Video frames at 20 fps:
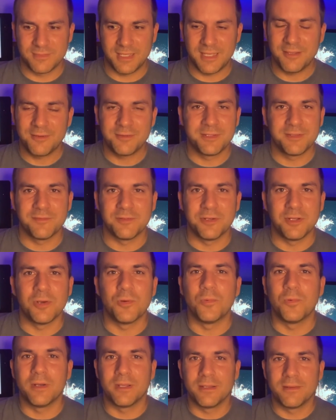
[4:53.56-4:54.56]
I don't even know
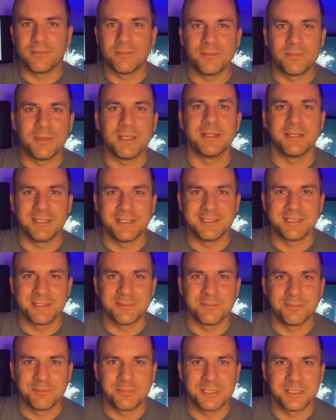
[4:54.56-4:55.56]
what
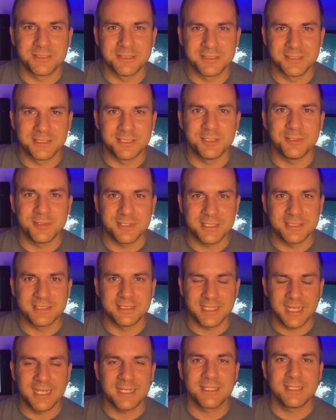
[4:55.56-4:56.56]
magnesium pills do
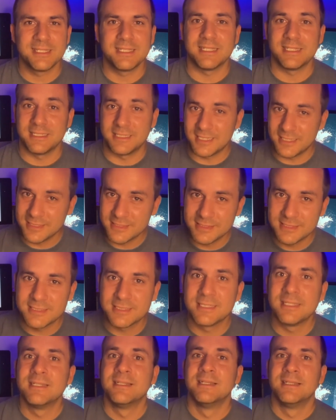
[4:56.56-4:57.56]
exactly. It does
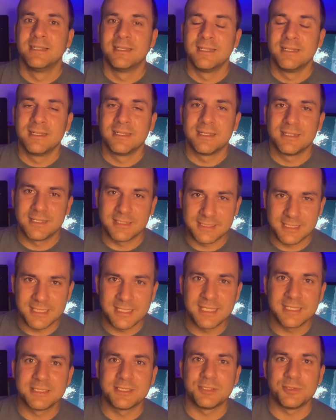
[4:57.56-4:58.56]
It does
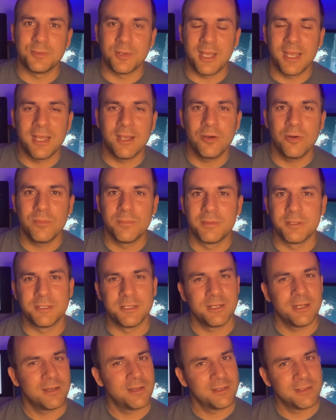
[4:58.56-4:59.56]
cleanse you out, but
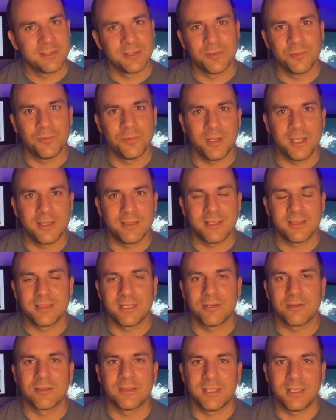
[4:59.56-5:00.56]
not in the way that
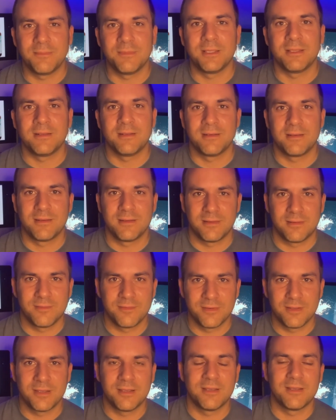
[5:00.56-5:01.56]
they're claiming
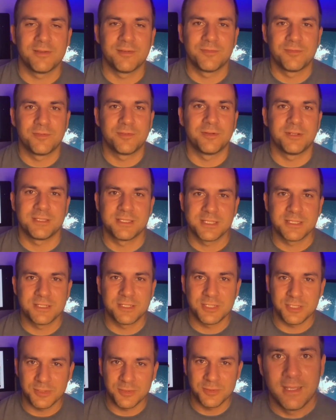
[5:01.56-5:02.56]
uh, for it to
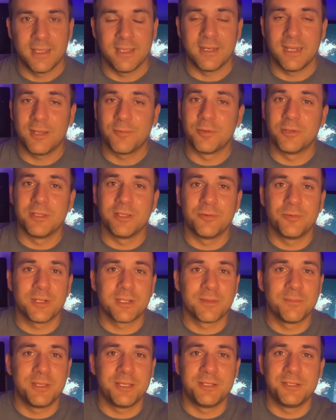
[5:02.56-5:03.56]
do. And I really
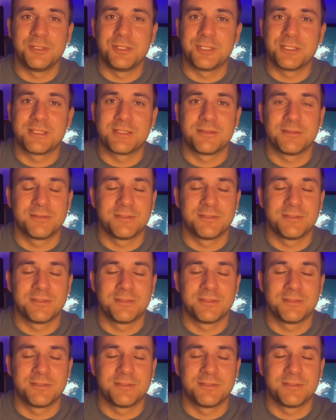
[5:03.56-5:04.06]
recommend you just